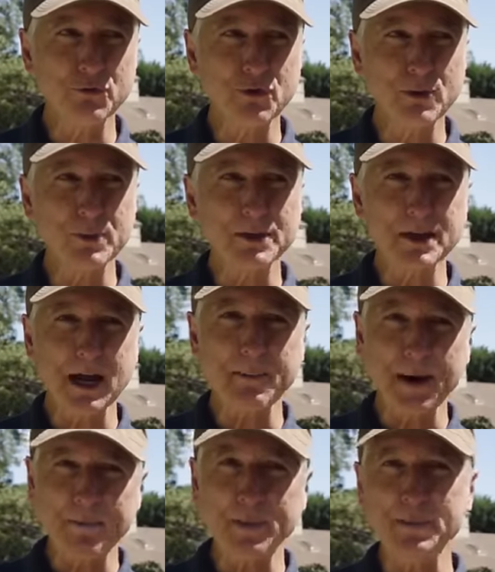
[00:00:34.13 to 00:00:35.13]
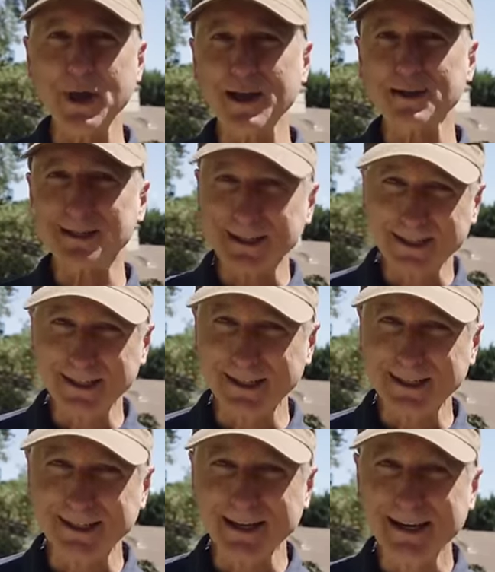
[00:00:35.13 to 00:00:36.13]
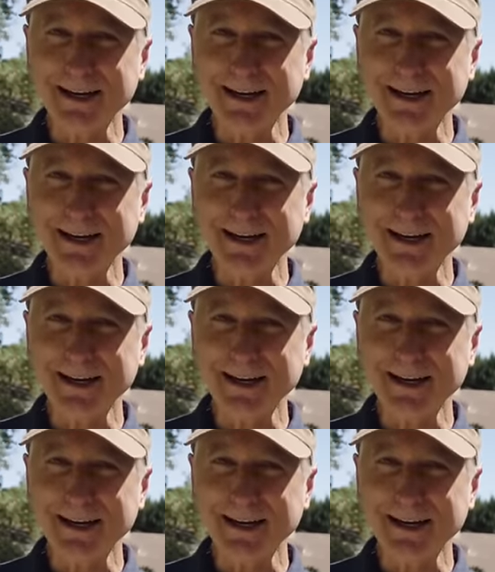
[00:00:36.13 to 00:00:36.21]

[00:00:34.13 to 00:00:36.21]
from the time I put that seedling